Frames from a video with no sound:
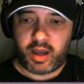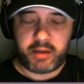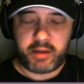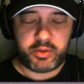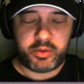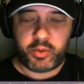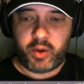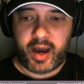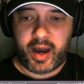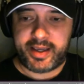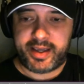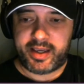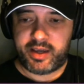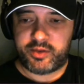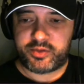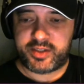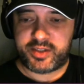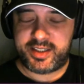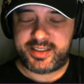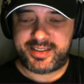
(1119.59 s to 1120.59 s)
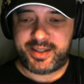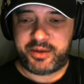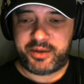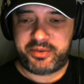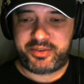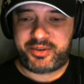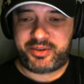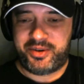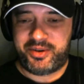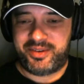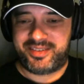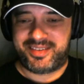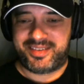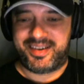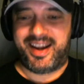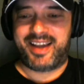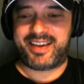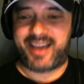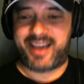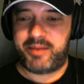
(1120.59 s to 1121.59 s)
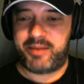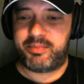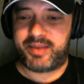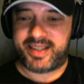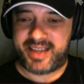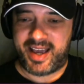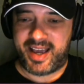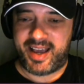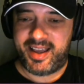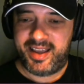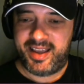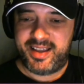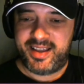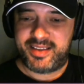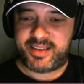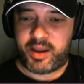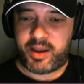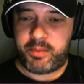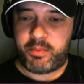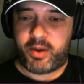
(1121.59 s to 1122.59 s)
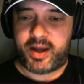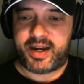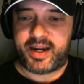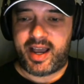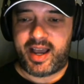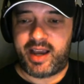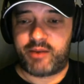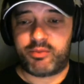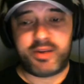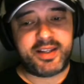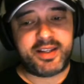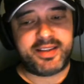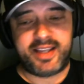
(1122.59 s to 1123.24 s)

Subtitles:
You'll hate it if DCL scores in that game, but yeah, don't mind that, Henry.